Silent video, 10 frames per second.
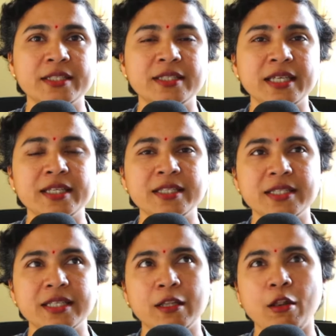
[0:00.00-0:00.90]
there
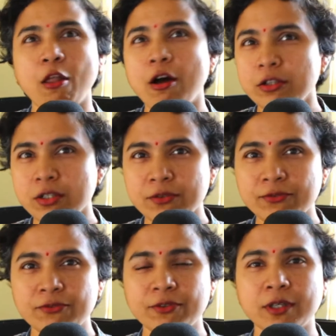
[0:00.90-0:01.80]
is a lot of
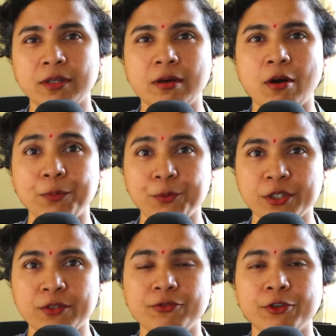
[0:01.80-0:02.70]

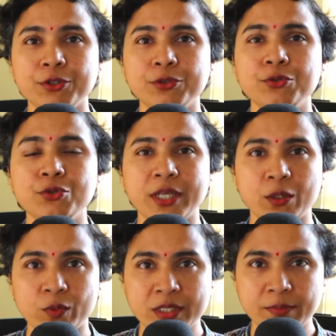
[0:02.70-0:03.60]
option for you to
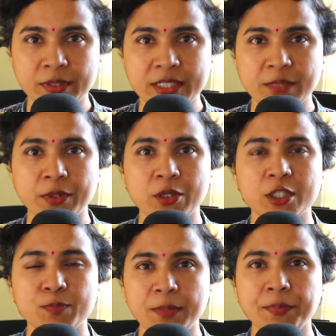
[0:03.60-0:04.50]
get visibility
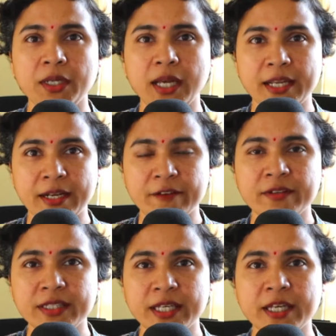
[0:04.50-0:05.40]
because people
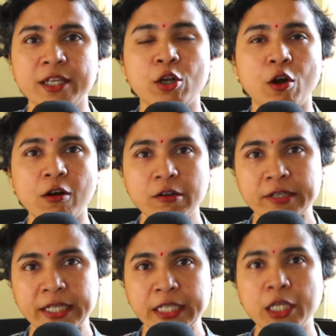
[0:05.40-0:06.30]
arriving there are
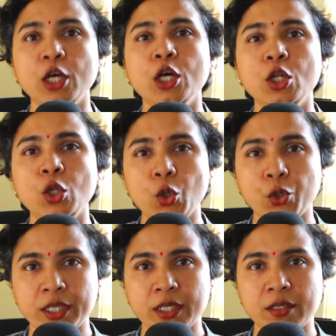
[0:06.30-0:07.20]
already
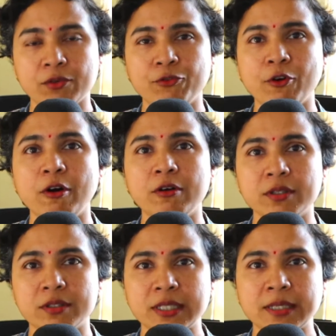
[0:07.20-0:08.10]
looking
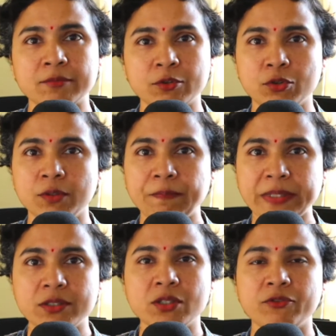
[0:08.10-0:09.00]
for some good
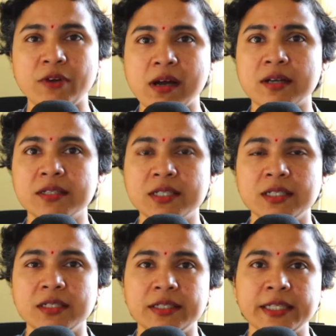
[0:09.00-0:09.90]
piece of art.
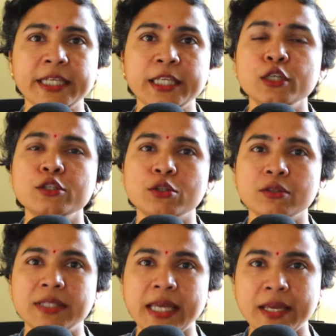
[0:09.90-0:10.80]
Right, so
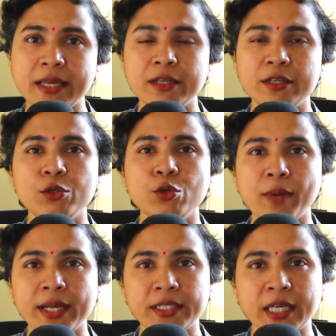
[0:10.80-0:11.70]
there you
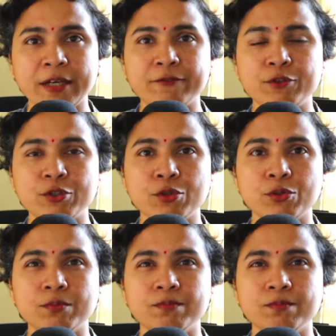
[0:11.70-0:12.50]
might have to